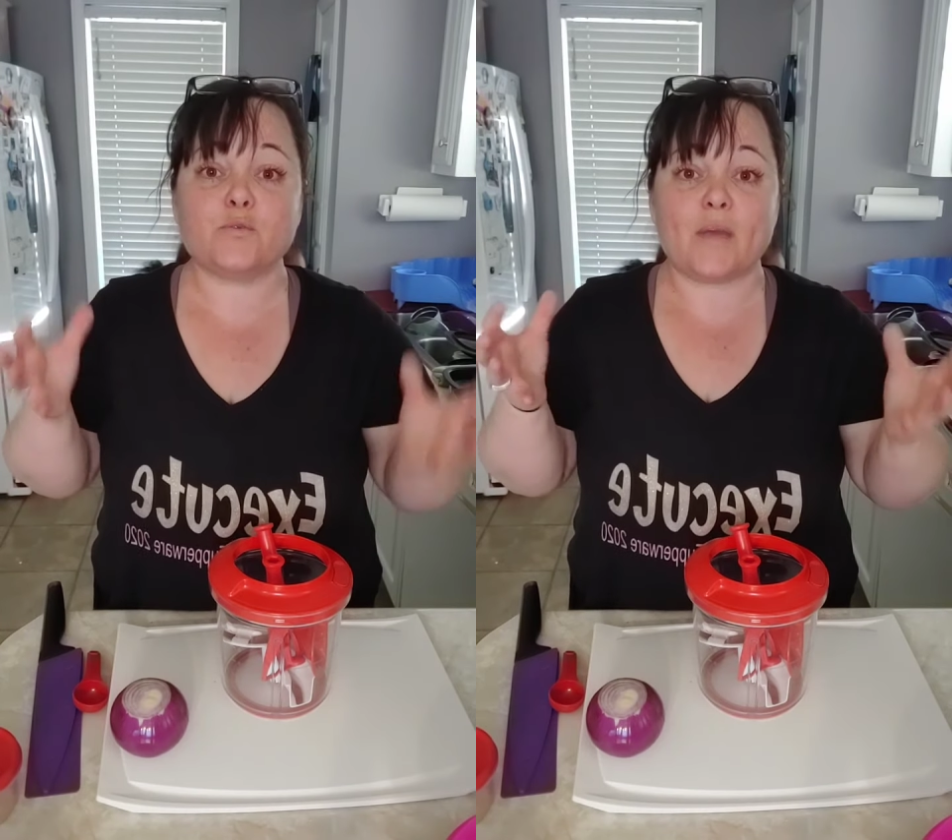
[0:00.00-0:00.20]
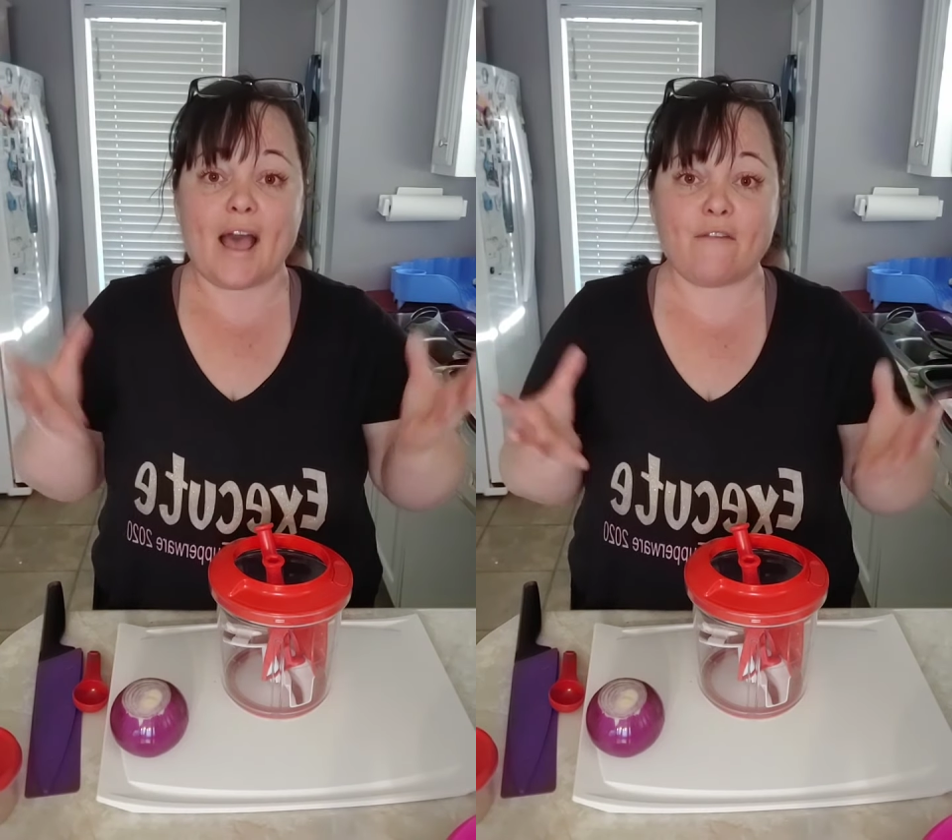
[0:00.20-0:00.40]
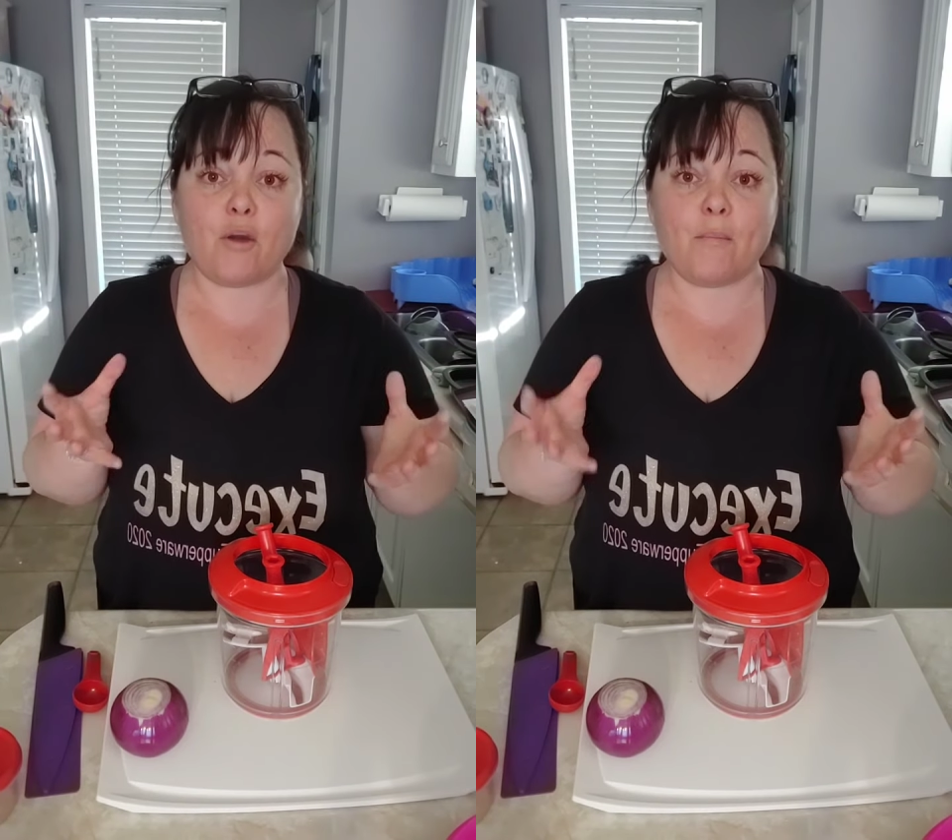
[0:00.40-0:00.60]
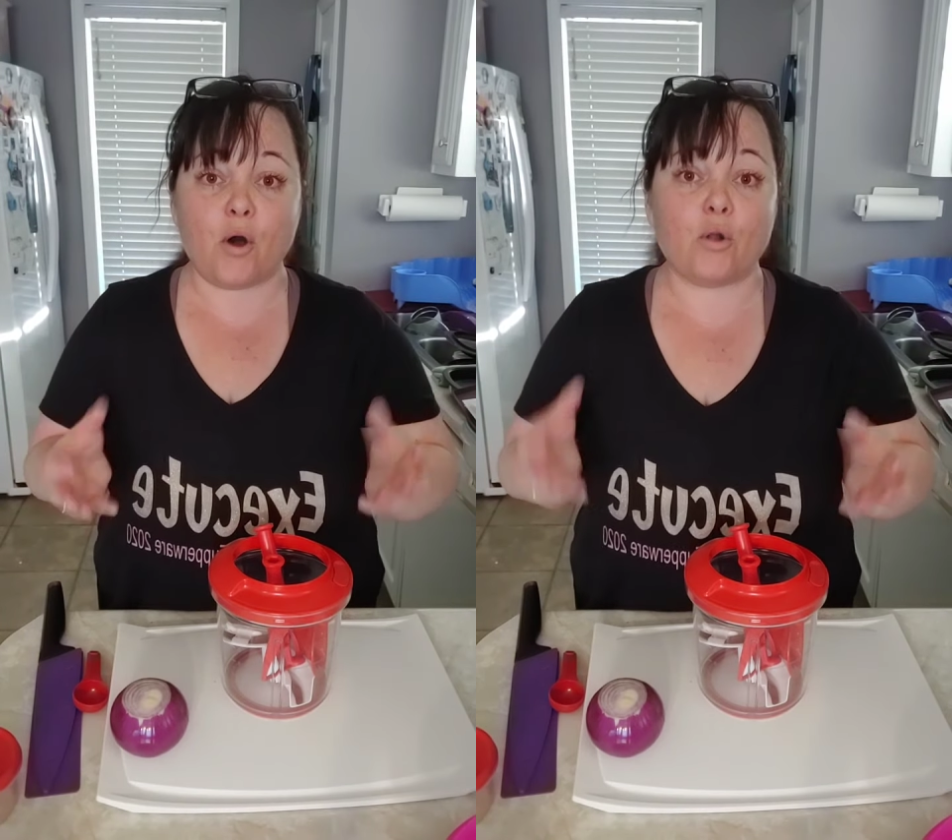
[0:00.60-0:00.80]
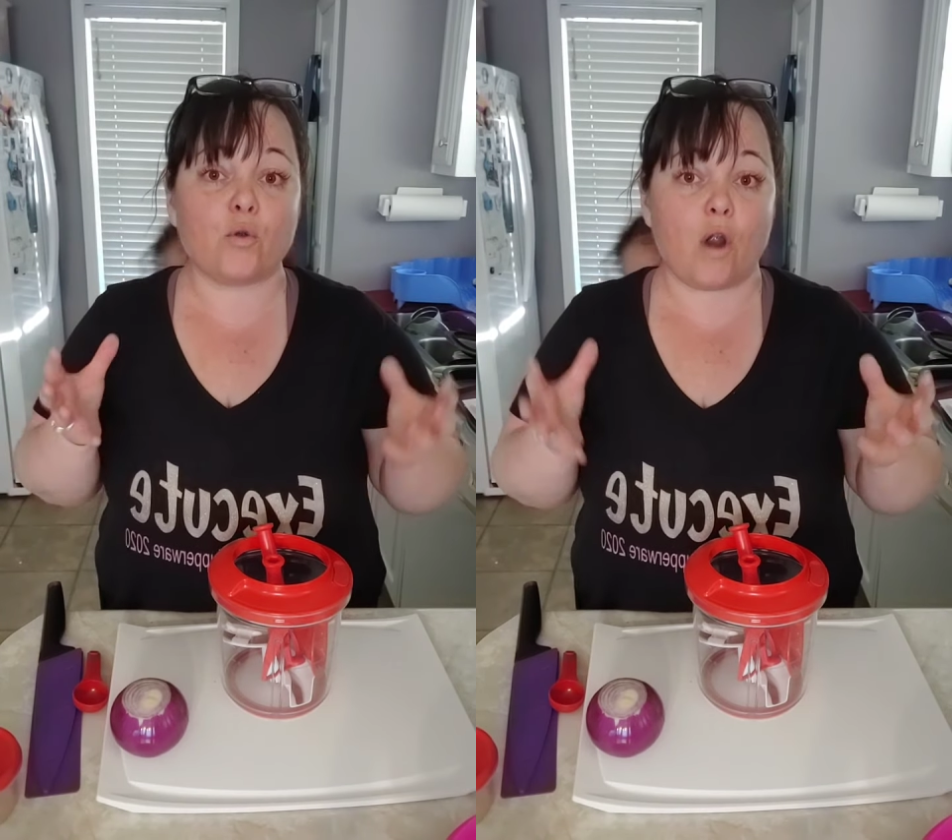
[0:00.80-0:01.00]
we have our
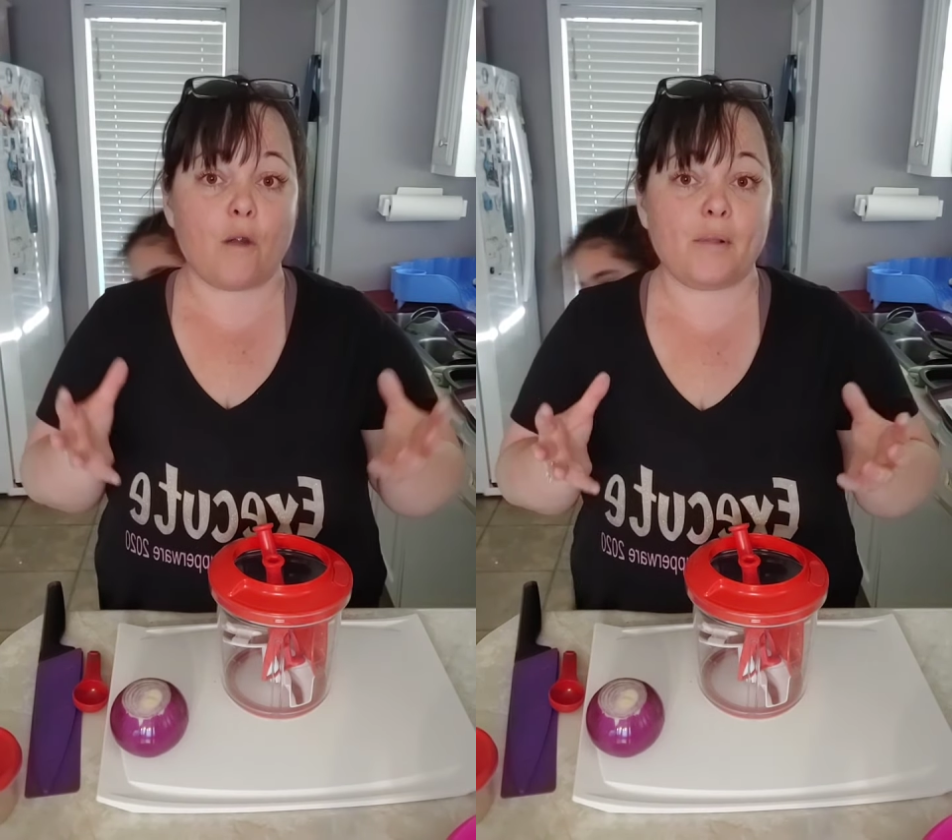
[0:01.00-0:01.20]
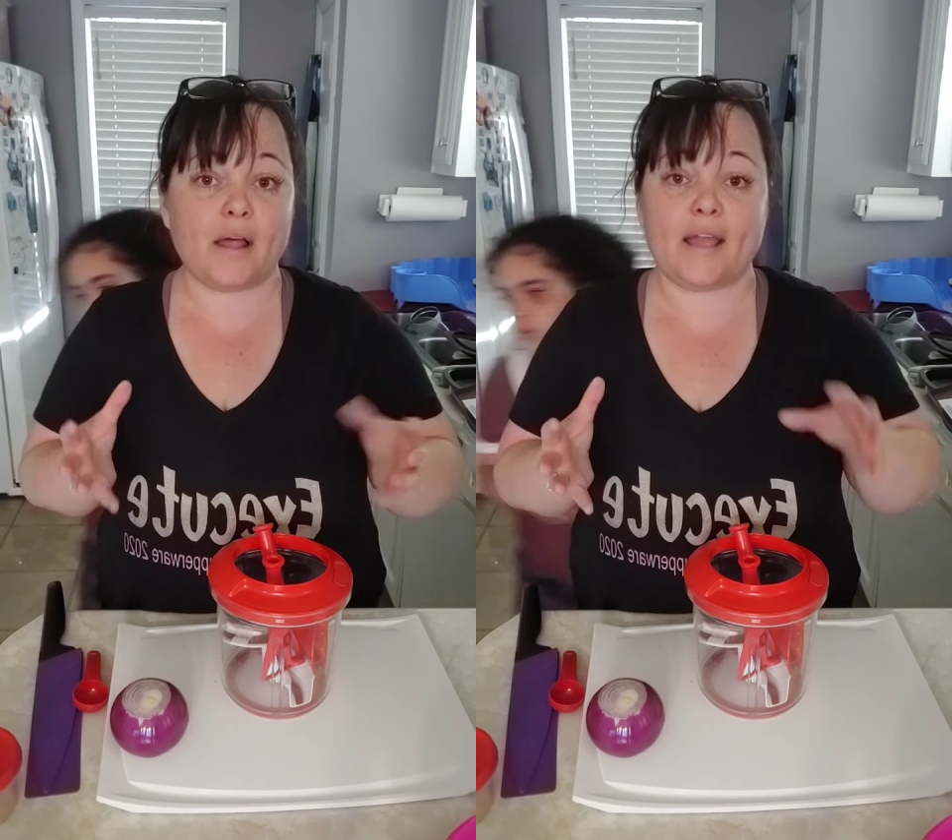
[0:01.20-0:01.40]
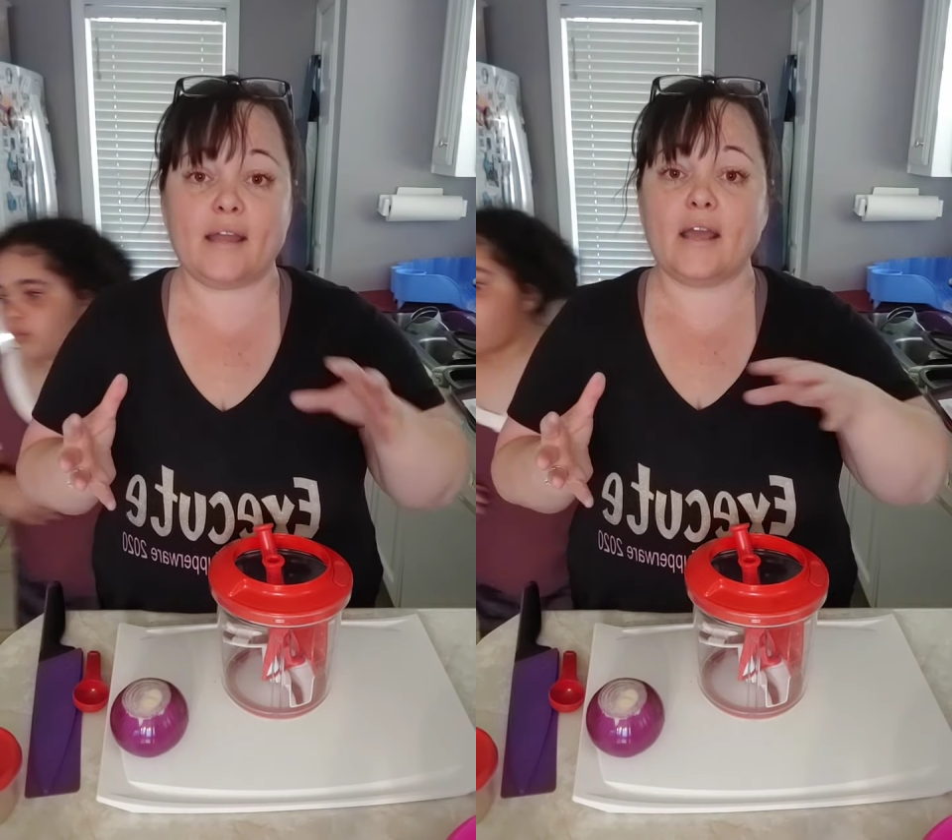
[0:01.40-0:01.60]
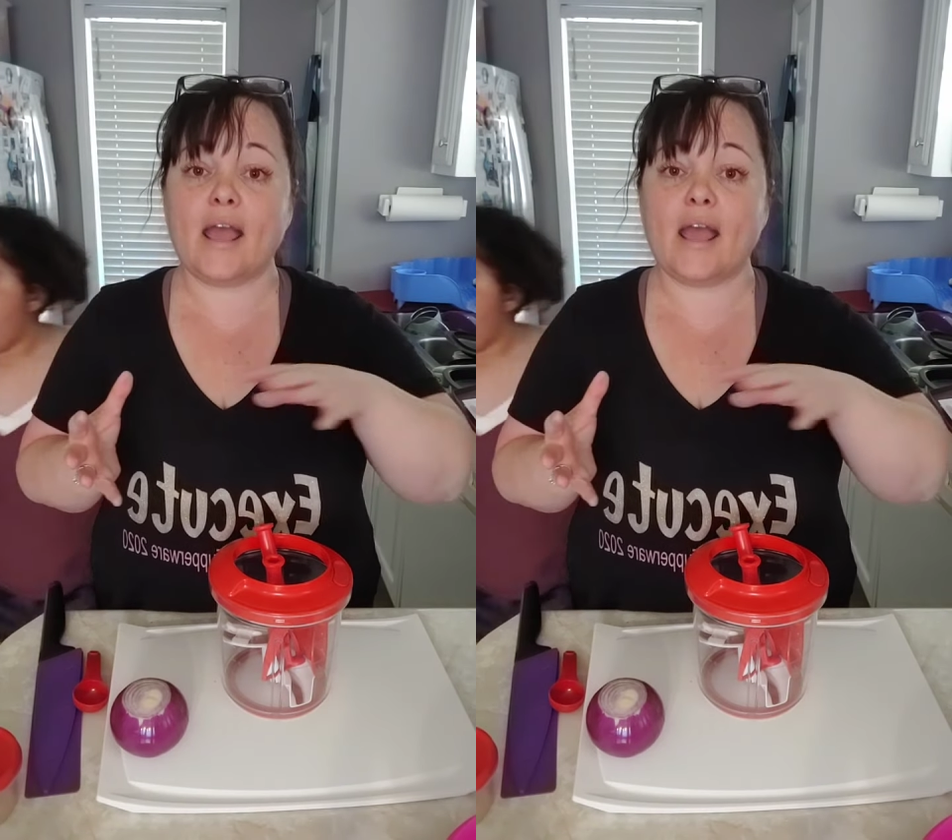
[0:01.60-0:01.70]
bowl or our plate